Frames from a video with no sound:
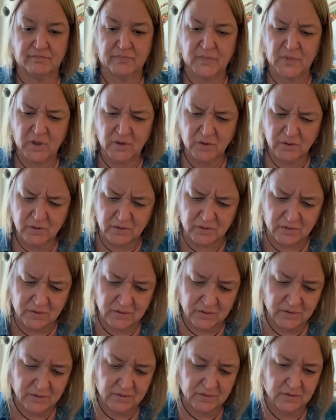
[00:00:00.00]
Oh,
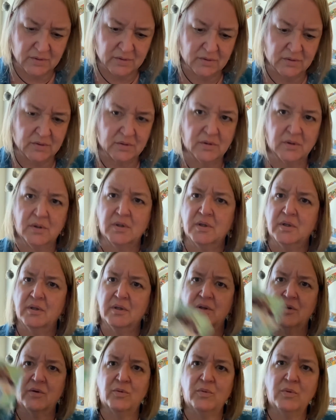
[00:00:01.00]

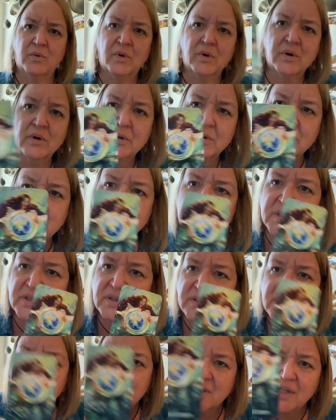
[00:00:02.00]
the world.
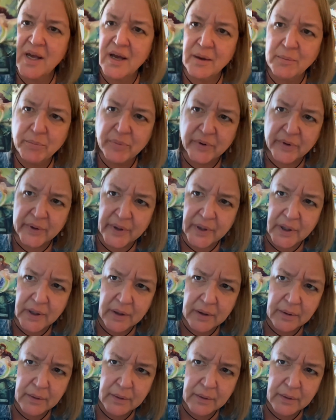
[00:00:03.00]
Isn't that pretty?